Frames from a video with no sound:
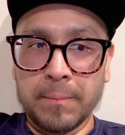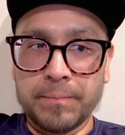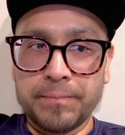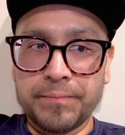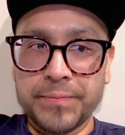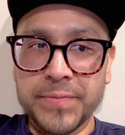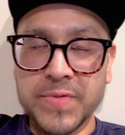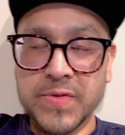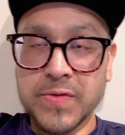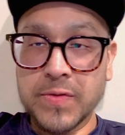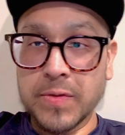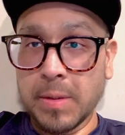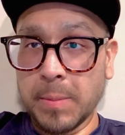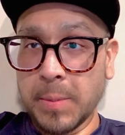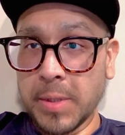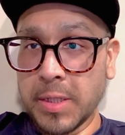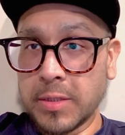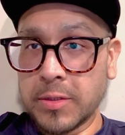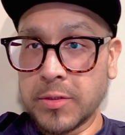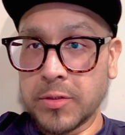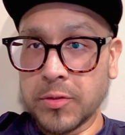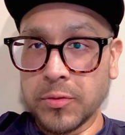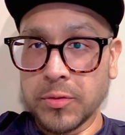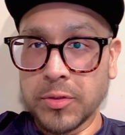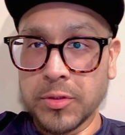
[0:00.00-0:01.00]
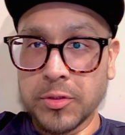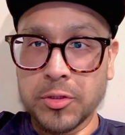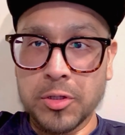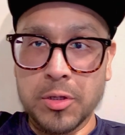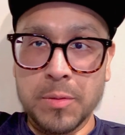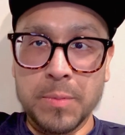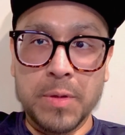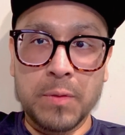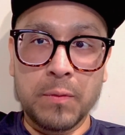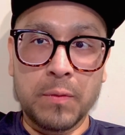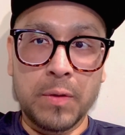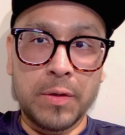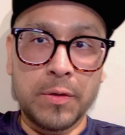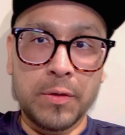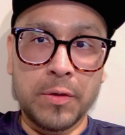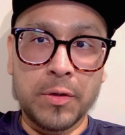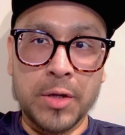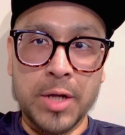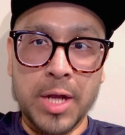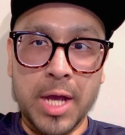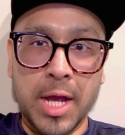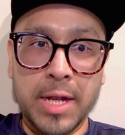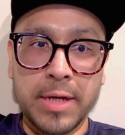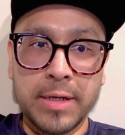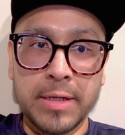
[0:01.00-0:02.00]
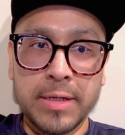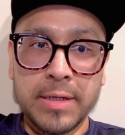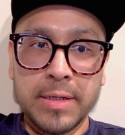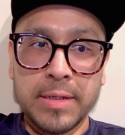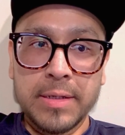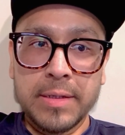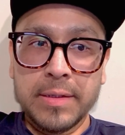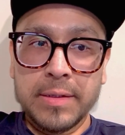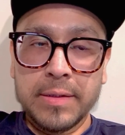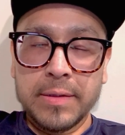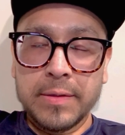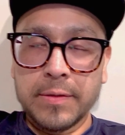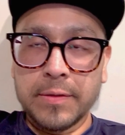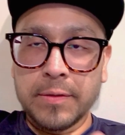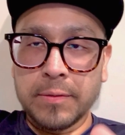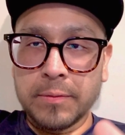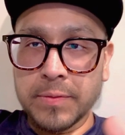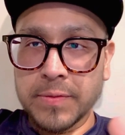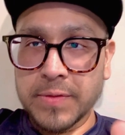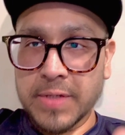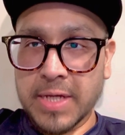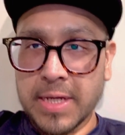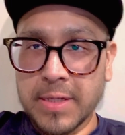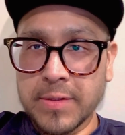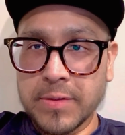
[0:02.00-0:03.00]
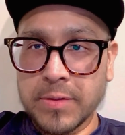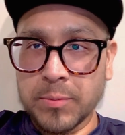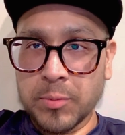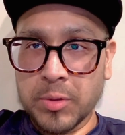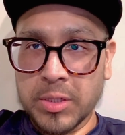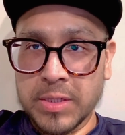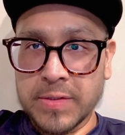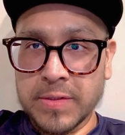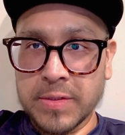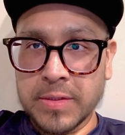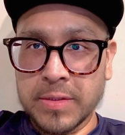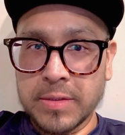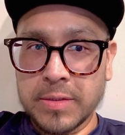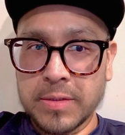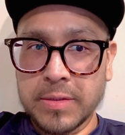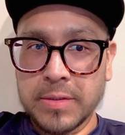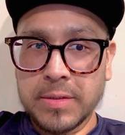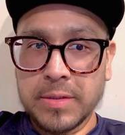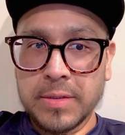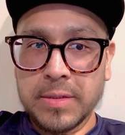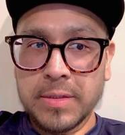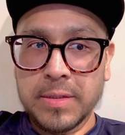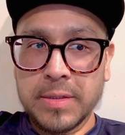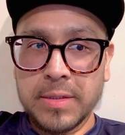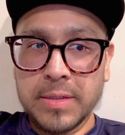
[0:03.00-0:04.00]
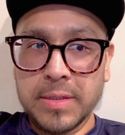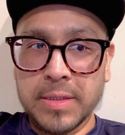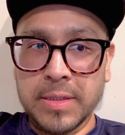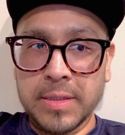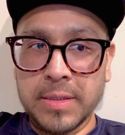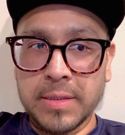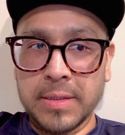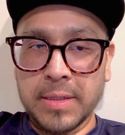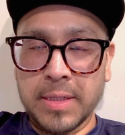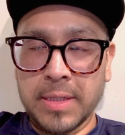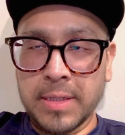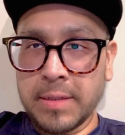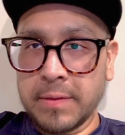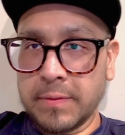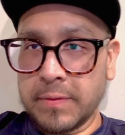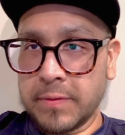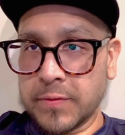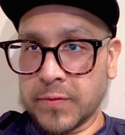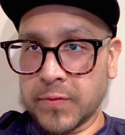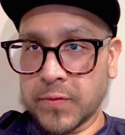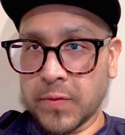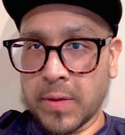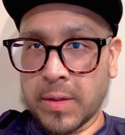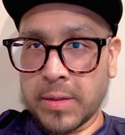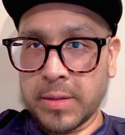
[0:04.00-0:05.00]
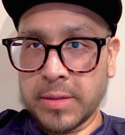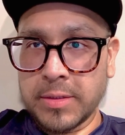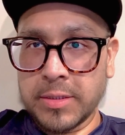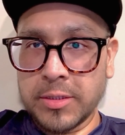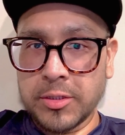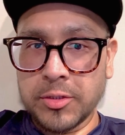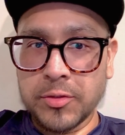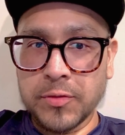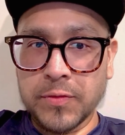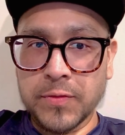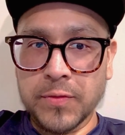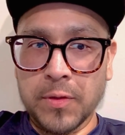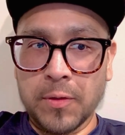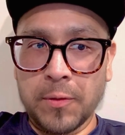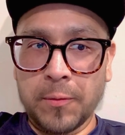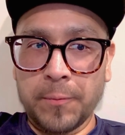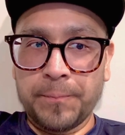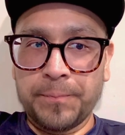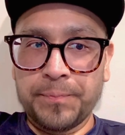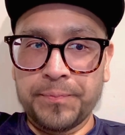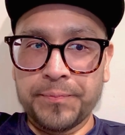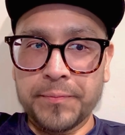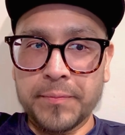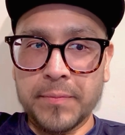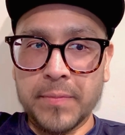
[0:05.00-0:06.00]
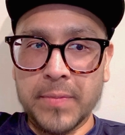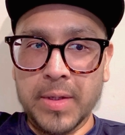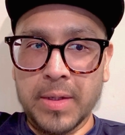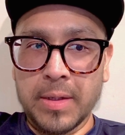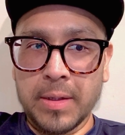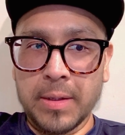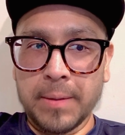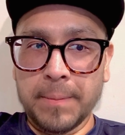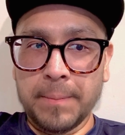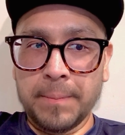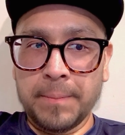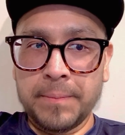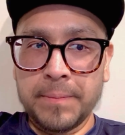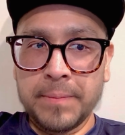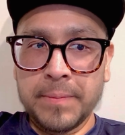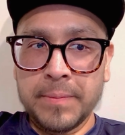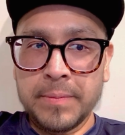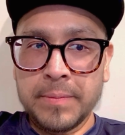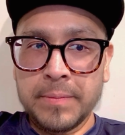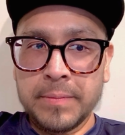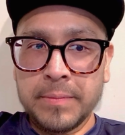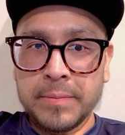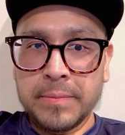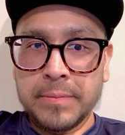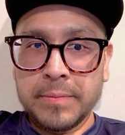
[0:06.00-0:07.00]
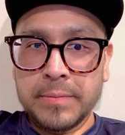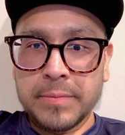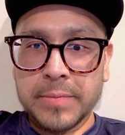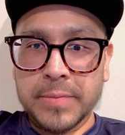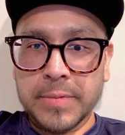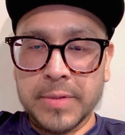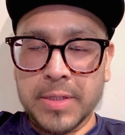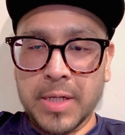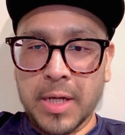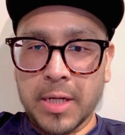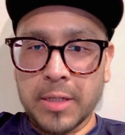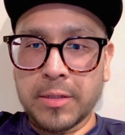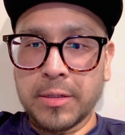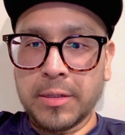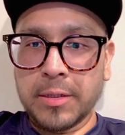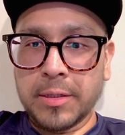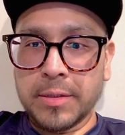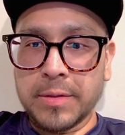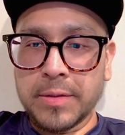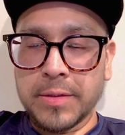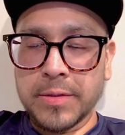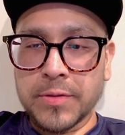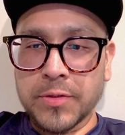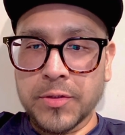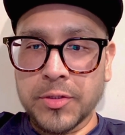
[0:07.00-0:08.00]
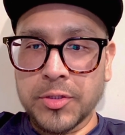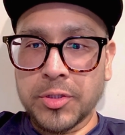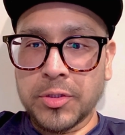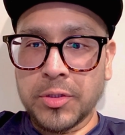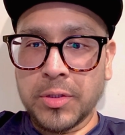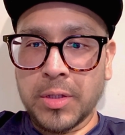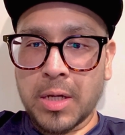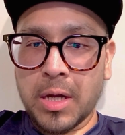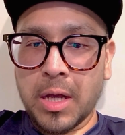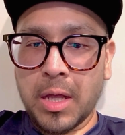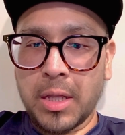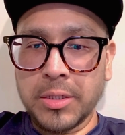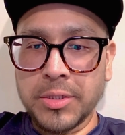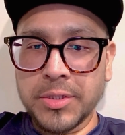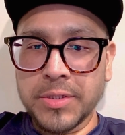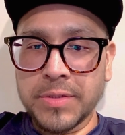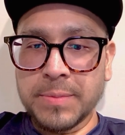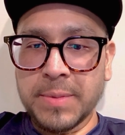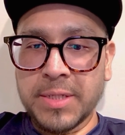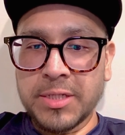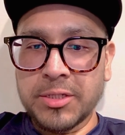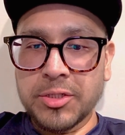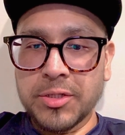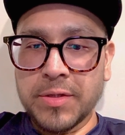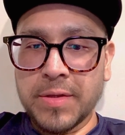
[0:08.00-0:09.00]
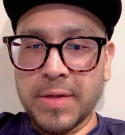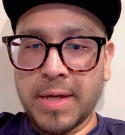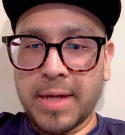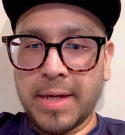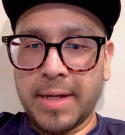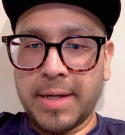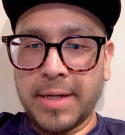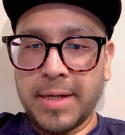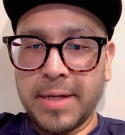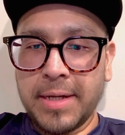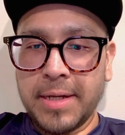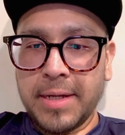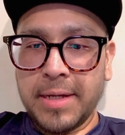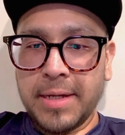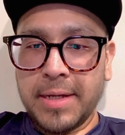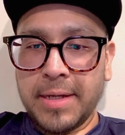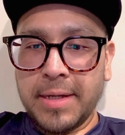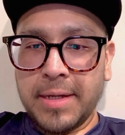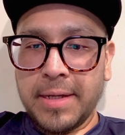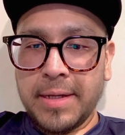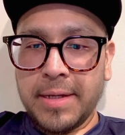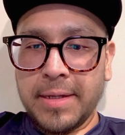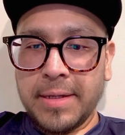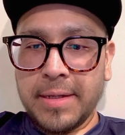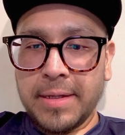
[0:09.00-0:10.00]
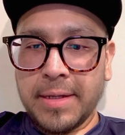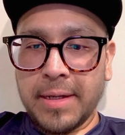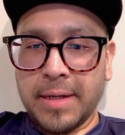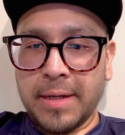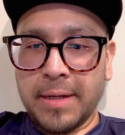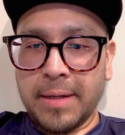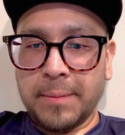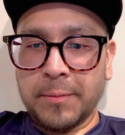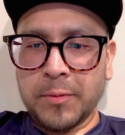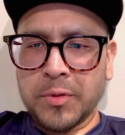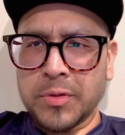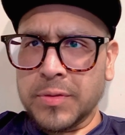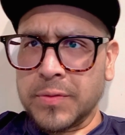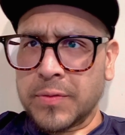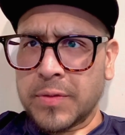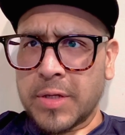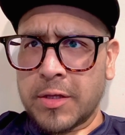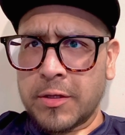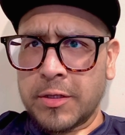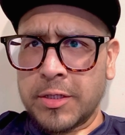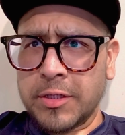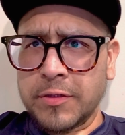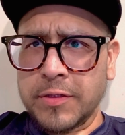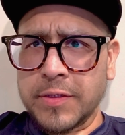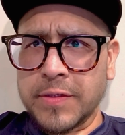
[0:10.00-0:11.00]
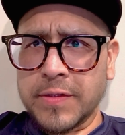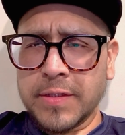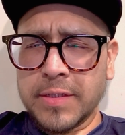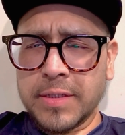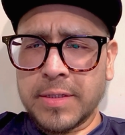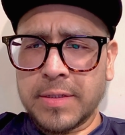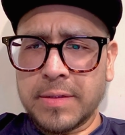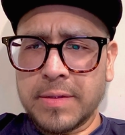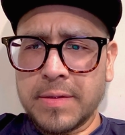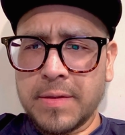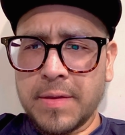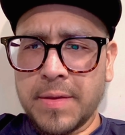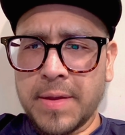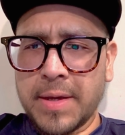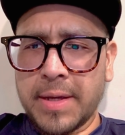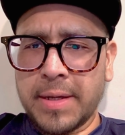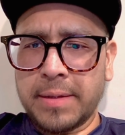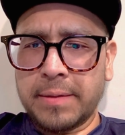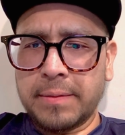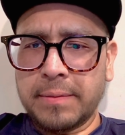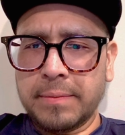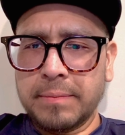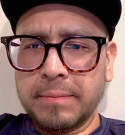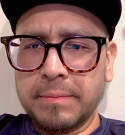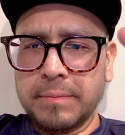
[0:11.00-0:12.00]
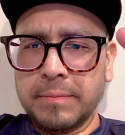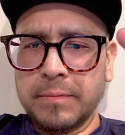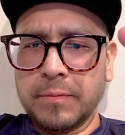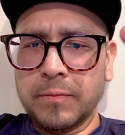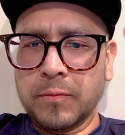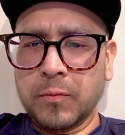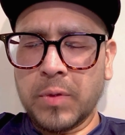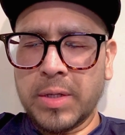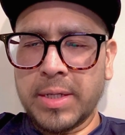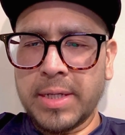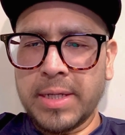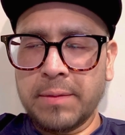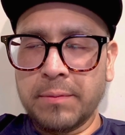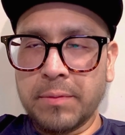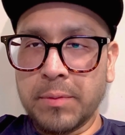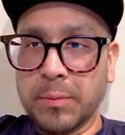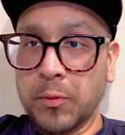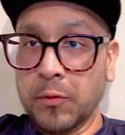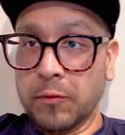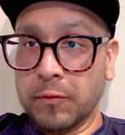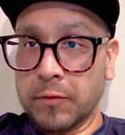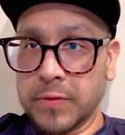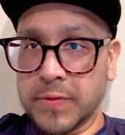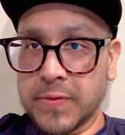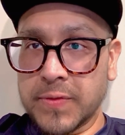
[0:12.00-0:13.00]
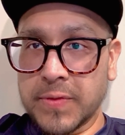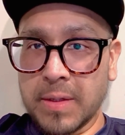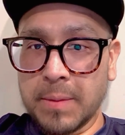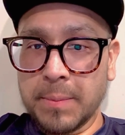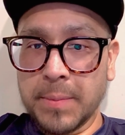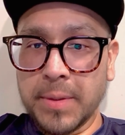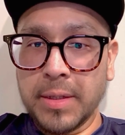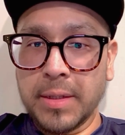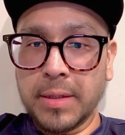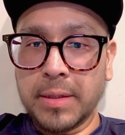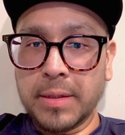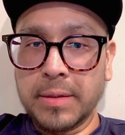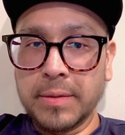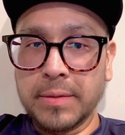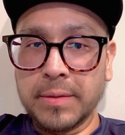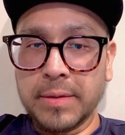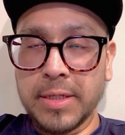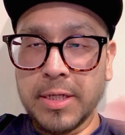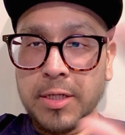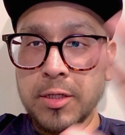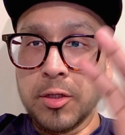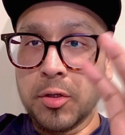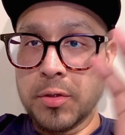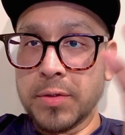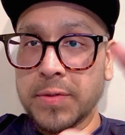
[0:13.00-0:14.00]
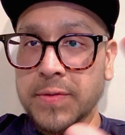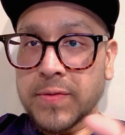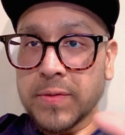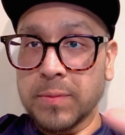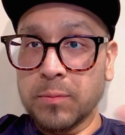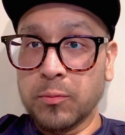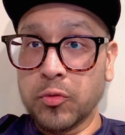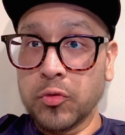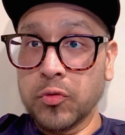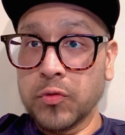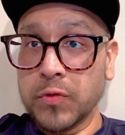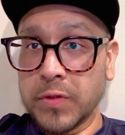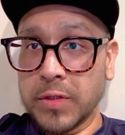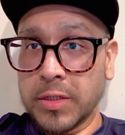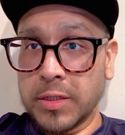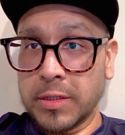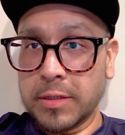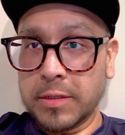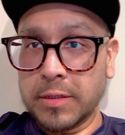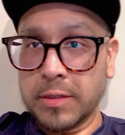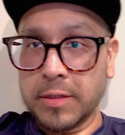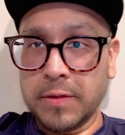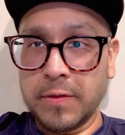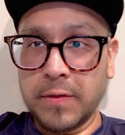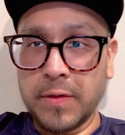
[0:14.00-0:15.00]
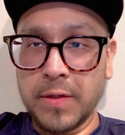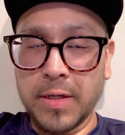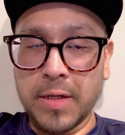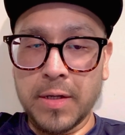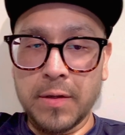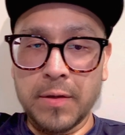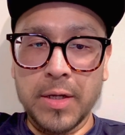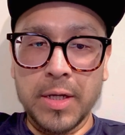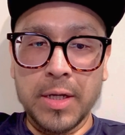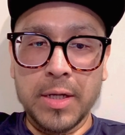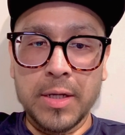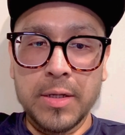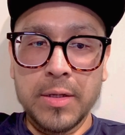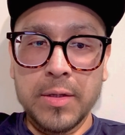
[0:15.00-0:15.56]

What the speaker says: stomach to determine whether or not there was cancer present in any of the surrounding tissue. So um, the surgical oncologist mentioned that, which was rather interesting, that when he removed the stomach, he noticed some bruising in the area